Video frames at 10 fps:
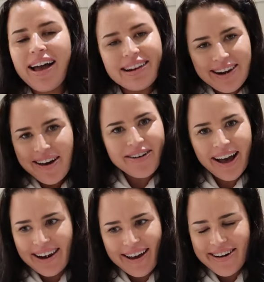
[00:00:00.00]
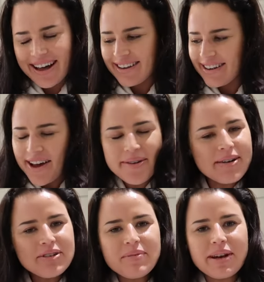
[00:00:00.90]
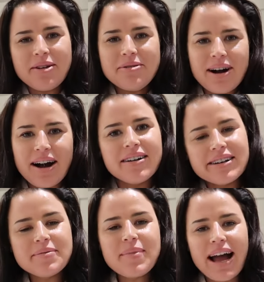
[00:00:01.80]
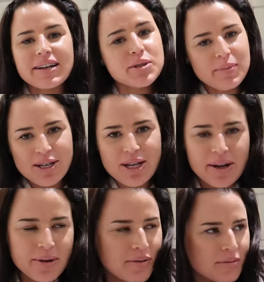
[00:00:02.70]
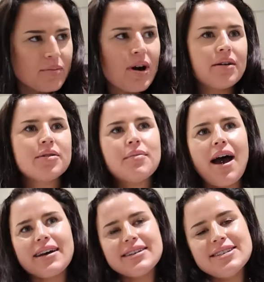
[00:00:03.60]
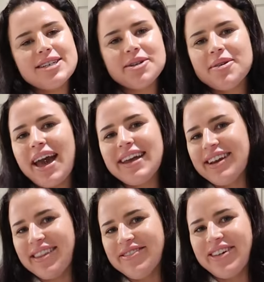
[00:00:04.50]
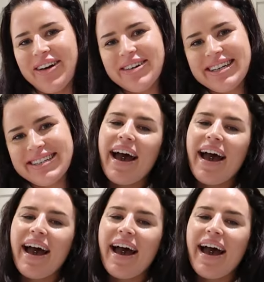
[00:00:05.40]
Hello everybody, welcome back to my channel and welcome back to another vlog.